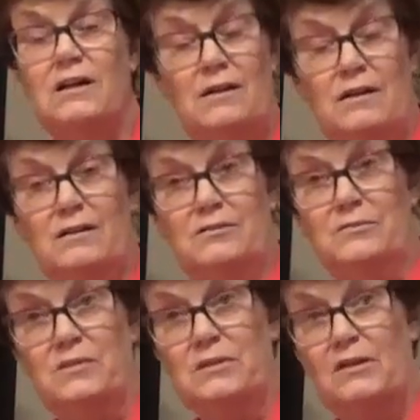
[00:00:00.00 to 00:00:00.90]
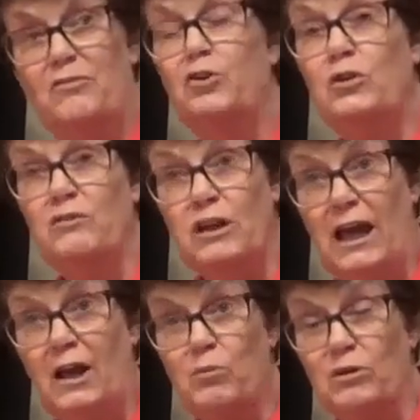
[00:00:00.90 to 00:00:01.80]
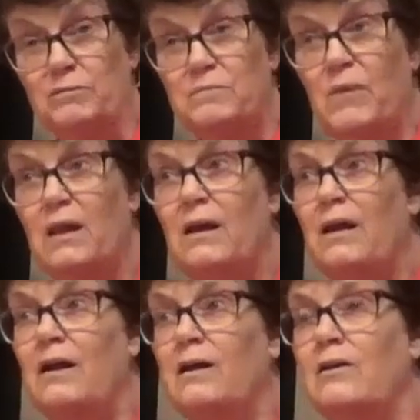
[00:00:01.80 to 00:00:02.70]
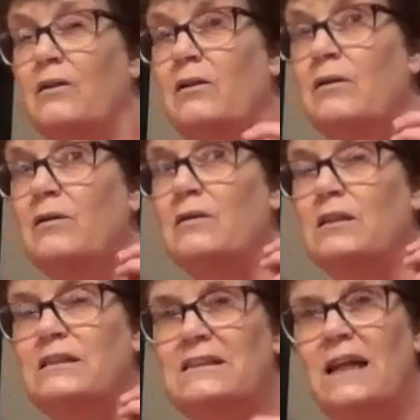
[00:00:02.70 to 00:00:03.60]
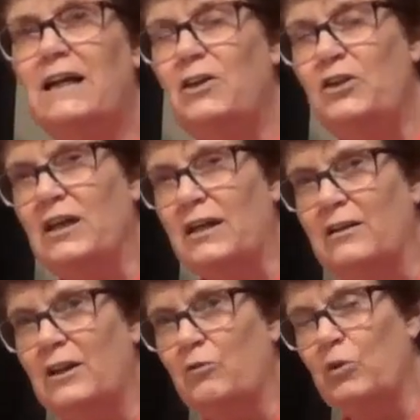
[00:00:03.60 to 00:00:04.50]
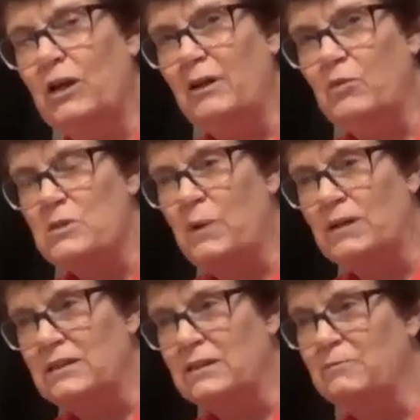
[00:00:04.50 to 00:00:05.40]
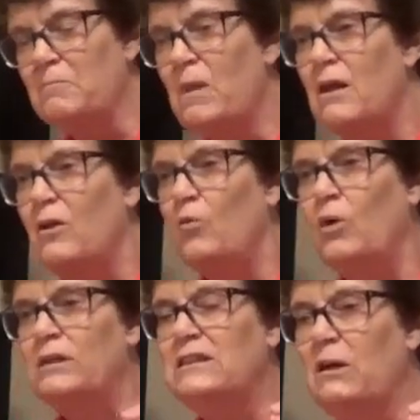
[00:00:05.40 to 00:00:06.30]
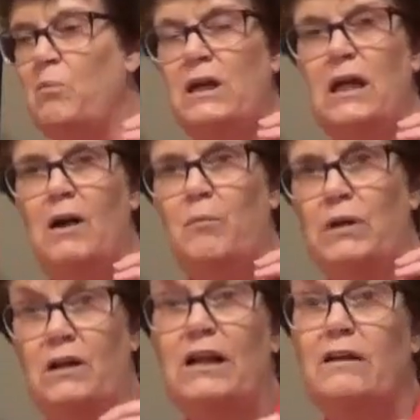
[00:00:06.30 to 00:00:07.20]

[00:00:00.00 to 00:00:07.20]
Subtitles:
a fluke of a camera. The second thing that really was puzzling was somebody up in